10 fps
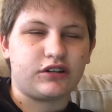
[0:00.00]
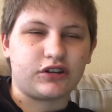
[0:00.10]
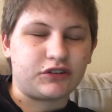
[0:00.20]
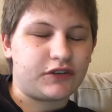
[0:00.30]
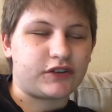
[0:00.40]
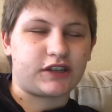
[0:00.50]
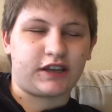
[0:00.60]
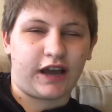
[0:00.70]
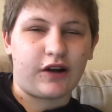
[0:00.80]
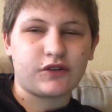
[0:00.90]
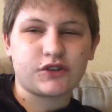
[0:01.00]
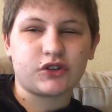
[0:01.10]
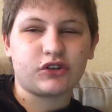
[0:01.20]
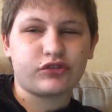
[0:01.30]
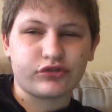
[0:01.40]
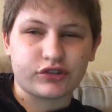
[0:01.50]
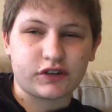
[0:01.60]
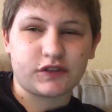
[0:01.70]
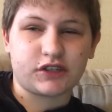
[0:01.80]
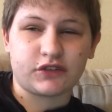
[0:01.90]
Do you have a counselor through
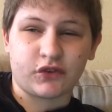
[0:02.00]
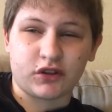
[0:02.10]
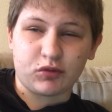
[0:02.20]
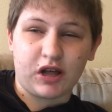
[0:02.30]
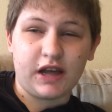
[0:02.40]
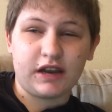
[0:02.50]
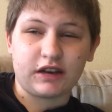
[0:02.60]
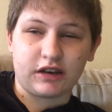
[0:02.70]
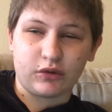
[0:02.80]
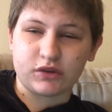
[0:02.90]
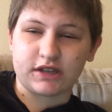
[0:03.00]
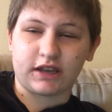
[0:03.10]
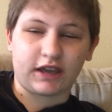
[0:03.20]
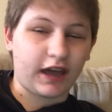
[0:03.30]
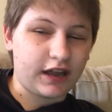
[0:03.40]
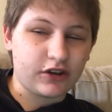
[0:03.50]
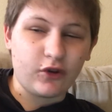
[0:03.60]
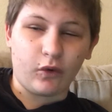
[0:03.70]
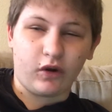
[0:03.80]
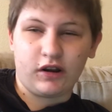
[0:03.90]
Services Blind? And he was like, yeah, I
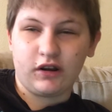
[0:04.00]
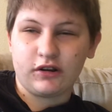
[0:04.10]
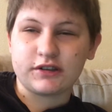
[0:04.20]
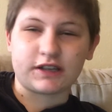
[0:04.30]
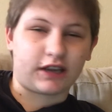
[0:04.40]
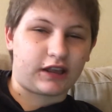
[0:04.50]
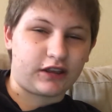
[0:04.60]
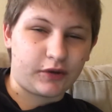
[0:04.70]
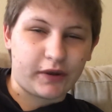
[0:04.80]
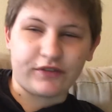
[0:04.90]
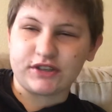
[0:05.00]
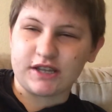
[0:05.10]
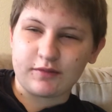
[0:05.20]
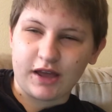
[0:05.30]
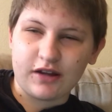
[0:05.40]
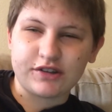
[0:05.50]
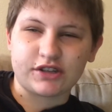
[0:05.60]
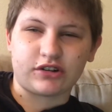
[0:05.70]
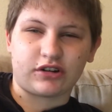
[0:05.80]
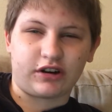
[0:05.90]
do. It's like, I think we have the same
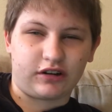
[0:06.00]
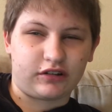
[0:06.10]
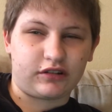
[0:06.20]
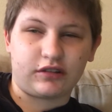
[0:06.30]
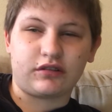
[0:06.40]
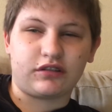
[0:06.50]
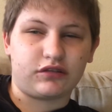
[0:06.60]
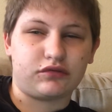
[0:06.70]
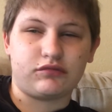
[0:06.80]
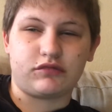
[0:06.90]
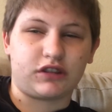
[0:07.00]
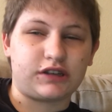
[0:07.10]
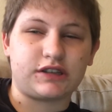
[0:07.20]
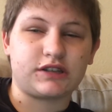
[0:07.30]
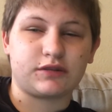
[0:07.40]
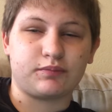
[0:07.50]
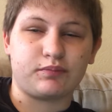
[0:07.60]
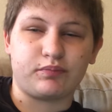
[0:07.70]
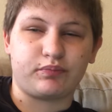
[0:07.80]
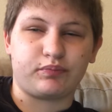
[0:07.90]
counselor. And thus
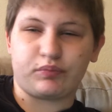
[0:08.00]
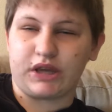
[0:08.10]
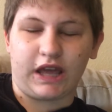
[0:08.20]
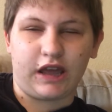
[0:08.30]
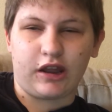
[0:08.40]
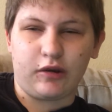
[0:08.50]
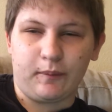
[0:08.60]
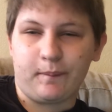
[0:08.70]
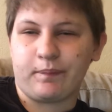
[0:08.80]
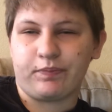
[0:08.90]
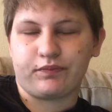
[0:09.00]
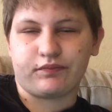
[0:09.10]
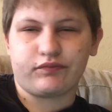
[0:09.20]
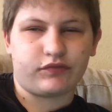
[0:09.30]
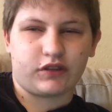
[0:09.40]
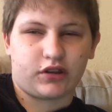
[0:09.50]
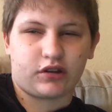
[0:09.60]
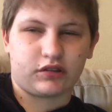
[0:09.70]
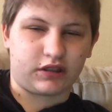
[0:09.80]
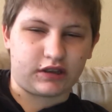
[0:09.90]
began
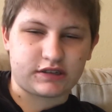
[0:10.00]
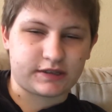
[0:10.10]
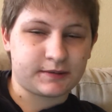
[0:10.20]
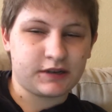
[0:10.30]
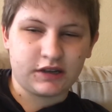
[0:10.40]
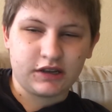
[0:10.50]
this.